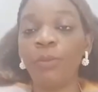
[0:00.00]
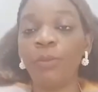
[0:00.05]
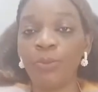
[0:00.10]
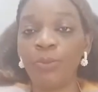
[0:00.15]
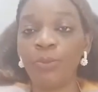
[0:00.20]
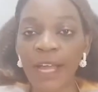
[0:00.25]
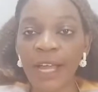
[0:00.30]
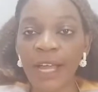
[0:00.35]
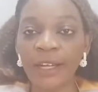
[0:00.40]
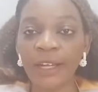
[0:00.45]

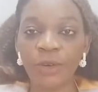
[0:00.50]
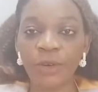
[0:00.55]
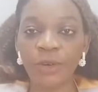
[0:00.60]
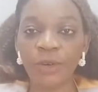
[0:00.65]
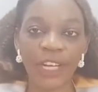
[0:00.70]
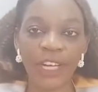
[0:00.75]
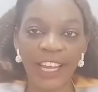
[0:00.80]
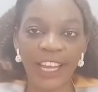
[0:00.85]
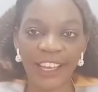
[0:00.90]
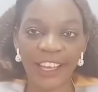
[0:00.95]
brand
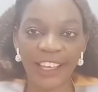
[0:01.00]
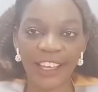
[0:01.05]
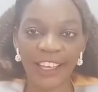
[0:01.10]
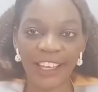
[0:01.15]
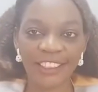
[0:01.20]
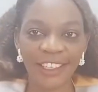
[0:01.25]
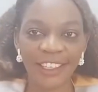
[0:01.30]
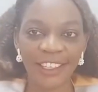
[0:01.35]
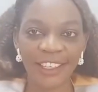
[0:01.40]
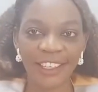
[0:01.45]

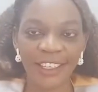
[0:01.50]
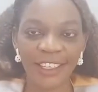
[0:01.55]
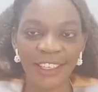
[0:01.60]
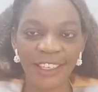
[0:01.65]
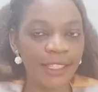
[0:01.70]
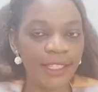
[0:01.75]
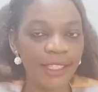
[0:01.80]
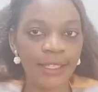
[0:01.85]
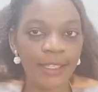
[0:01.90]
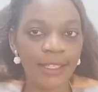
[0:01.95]
online.
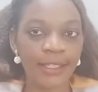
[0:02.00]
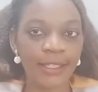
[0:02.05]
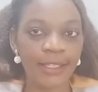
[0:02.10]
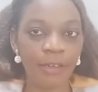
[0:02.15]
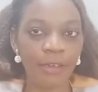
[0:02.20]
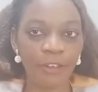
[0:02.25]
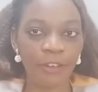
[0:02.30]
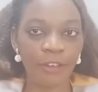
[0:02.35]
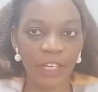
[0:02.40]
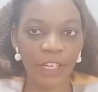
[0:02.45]
This is
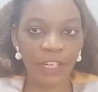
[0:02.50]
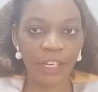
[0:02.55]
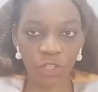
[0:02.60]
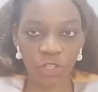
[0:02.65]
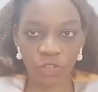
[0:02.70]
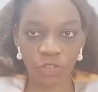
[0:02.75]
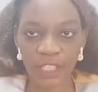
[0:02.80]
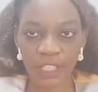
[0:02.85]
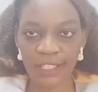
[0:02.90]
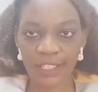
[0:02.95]
a very
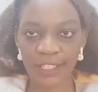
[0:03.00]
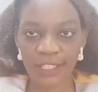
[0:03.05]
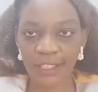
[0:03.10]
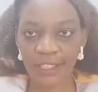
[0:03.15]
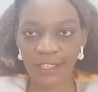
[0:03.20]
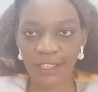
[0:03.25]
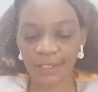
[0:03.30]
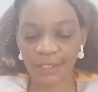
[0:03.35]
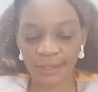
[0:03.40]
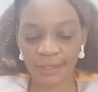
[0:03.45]

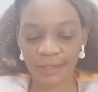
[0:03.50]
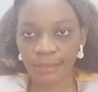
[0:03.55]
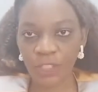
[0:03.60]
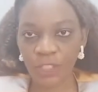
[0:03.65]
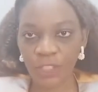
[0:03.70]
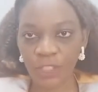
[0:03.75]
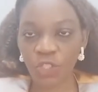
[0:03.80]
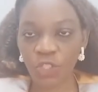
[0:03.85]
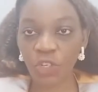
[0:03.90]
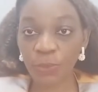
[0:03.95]
interesting
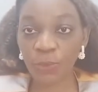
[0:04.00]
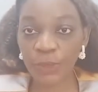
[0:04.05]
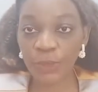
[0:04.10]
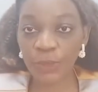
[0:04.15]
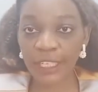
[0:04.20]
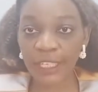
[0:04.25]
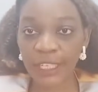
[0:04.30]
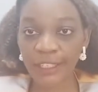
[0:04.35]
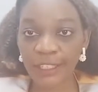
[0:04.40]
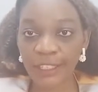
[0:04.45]

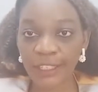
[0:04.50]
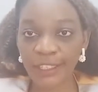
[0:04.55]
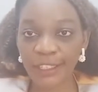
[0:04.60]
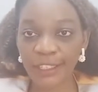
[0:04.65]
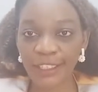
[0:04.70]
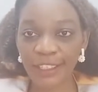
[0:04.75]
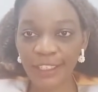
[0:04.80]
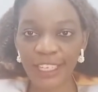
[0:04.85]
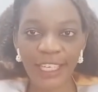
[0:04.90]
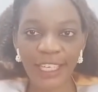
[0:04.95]
topic
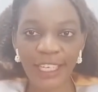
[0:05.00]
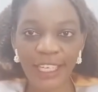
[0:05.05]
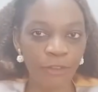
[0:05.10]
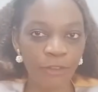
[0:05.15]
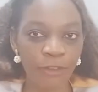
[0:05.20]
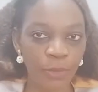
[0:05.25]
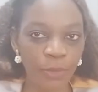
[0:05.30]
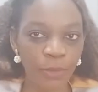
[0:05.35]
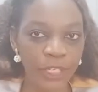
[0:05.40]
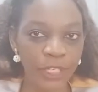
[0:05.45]
that
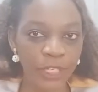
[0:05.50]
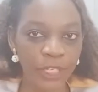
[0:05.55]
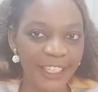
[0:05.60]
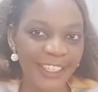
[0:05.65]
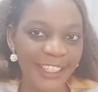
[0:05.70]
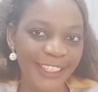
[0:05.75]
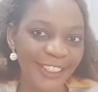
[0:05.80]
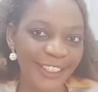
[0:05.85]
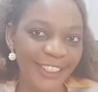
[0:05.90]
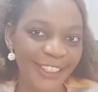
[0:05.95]
everybody
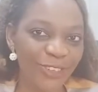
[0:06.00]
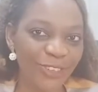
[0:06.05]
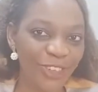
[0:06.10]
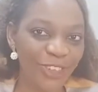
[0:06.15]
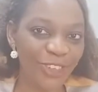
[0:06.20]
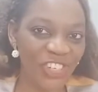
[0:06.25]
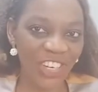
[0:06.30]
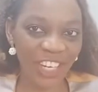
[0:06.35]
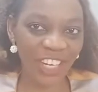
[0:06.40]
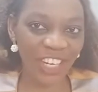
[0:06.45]
needs to
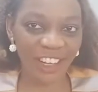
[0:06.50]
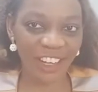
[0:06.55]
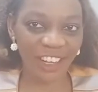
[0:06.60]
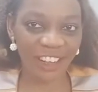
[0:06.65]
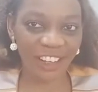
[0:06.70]
share